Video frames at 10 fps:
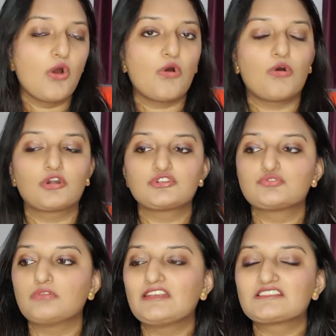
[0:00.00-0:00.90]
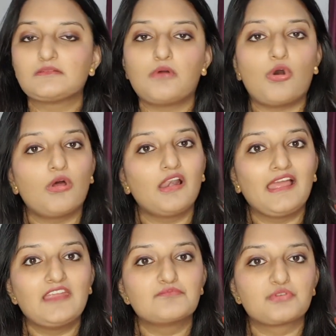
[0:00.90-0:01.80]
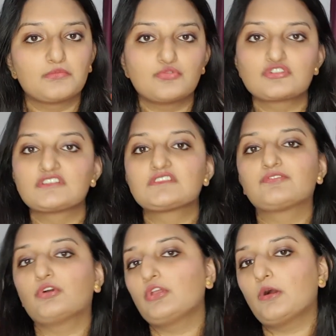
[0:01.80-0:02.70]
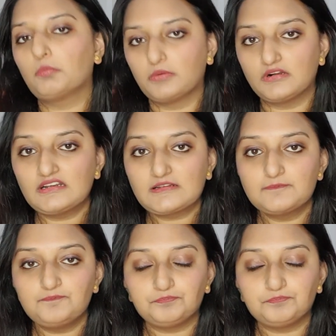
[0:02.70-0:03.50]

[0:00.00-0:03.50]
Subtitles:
or doing some online promotions for your work,